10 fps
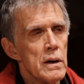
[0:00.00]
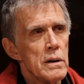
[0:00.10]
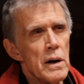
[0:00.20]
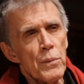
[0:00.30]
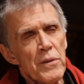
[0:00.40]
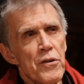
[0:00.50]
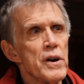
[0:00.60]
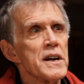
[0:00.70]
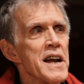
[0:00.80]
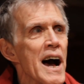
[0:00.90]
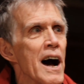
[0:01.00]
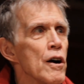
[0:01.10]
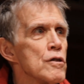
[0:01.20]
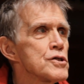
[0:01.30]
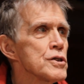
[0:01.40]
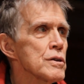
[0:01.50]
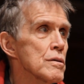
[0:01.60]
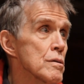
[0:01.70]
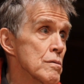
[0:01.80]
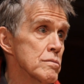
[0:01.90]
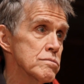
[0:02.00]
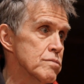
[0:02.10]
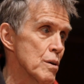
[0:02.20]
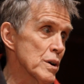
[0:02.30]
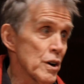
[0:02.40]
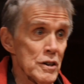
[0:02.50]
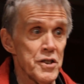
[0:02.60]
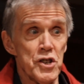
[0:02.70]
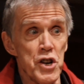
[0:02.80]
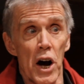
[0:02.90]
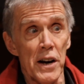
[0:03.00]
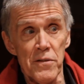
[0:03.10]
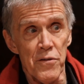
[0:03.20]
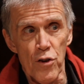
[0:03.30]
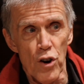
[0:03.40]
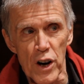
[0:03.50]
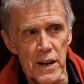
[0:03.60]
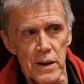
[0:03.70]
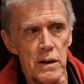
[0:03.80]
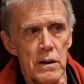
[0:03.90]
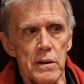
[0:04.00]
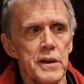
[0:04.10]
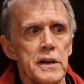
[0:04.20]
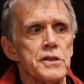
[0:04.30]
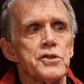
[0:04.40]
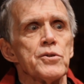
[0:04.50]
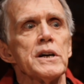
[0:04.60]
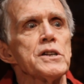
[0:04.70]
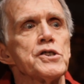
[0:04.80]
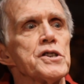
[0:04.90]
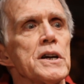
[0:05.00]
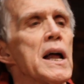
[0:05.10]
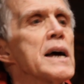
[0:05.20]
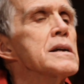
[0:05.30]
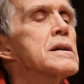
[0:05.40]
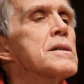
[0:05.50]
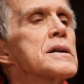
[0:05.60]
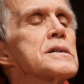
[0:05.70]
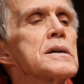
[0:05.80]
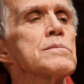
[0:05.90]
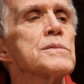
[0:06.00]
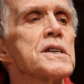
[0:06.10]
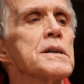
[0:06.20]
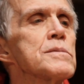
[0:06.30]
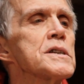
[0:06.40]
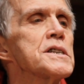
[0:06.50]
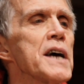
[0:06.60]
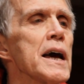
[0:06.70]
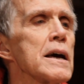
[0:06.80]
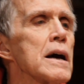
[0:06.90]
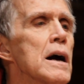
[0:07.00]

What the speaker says: Not referring now to what one calls the schadenfreude, the strange delight that some seem to take.